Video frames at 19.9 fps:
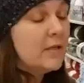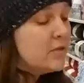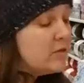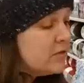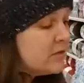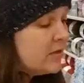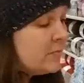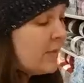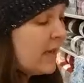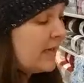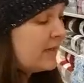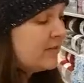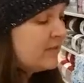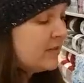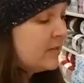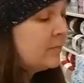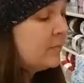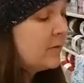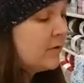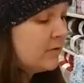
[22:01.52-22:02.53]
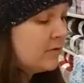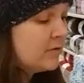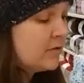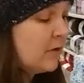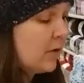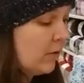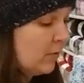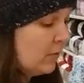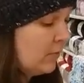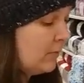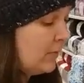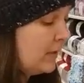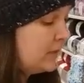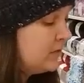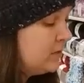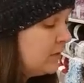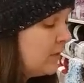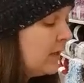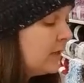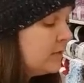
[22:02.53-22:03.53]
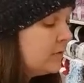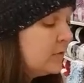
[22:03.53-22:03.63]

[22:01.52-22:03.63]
used to match them years ago. I do but not